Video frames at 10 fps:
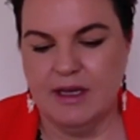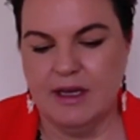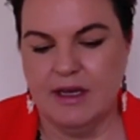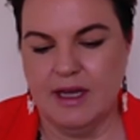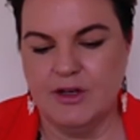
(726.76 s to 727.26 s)

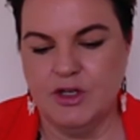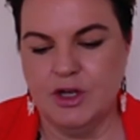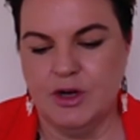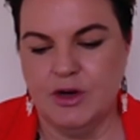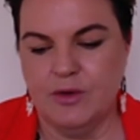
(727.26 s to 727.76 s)
And, you
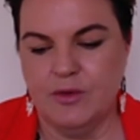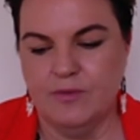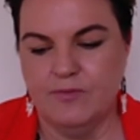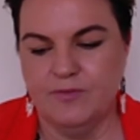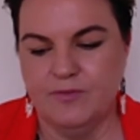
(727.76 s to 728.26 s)
know,
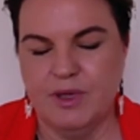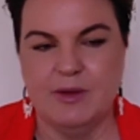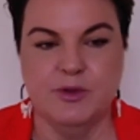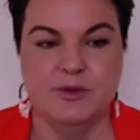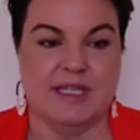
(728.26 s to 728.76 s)

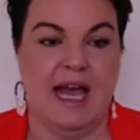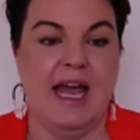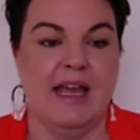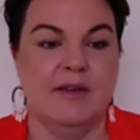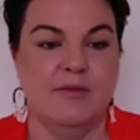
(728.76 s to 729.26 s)
people
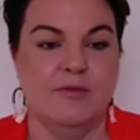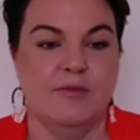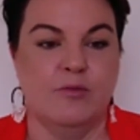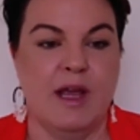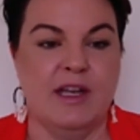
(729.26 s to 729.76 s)
say
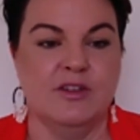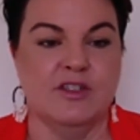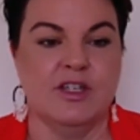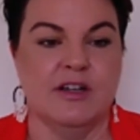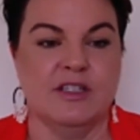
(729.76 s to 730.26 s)
when your
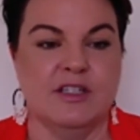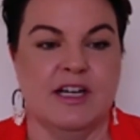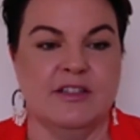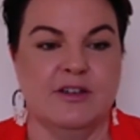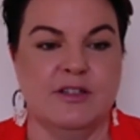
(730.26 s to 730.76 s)
child's
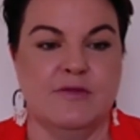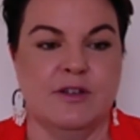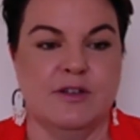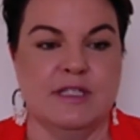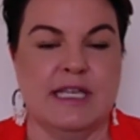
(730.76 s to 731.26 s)
diagnosed, for
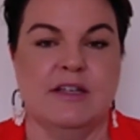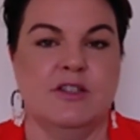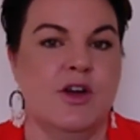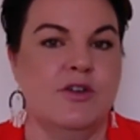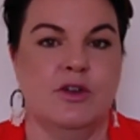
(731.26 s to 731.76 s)
God's sake,
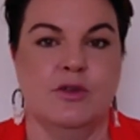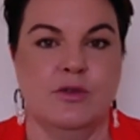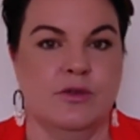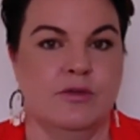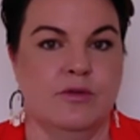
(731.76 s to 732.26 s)
don't
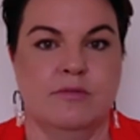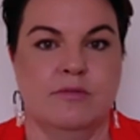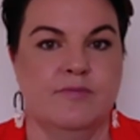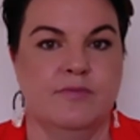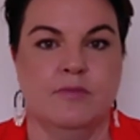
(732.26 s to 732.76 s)
Google
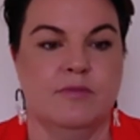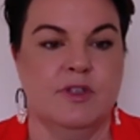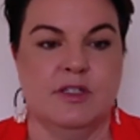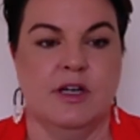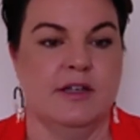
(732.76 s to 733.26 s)
the
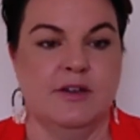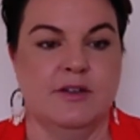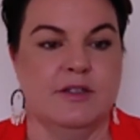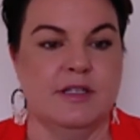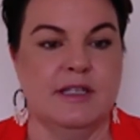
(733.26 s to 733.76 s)

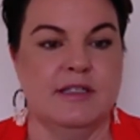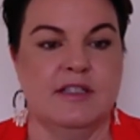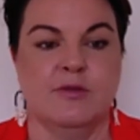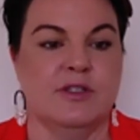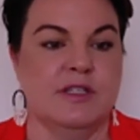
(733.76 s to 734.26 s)
diagnosis. That's the
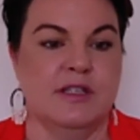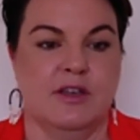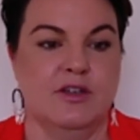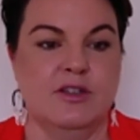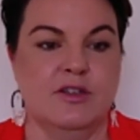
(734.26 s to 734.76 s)
worst thing you
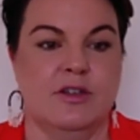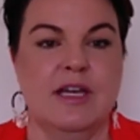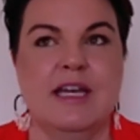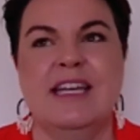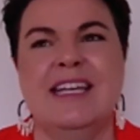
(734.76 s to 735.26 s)
could do.
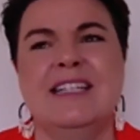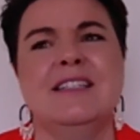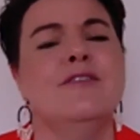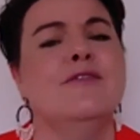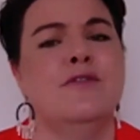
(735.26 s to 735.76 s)
It's
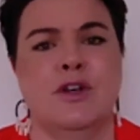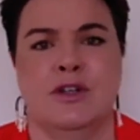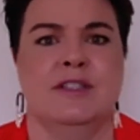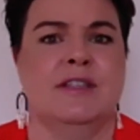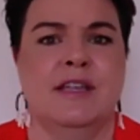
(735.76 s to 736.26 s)
the
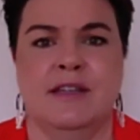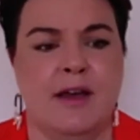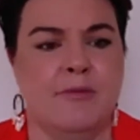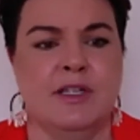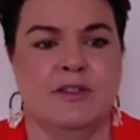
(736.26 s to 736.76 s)
first thing that
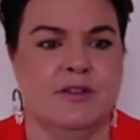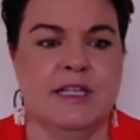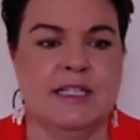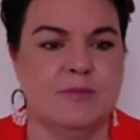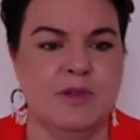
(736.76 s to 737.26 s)
we do,
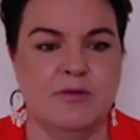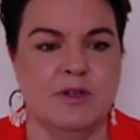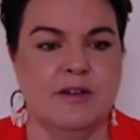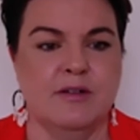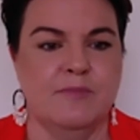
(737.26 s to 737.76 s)
let's be
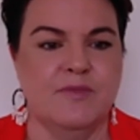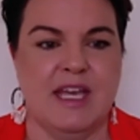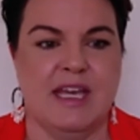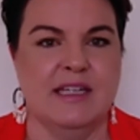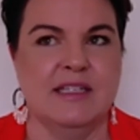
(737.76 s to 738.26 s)
real. And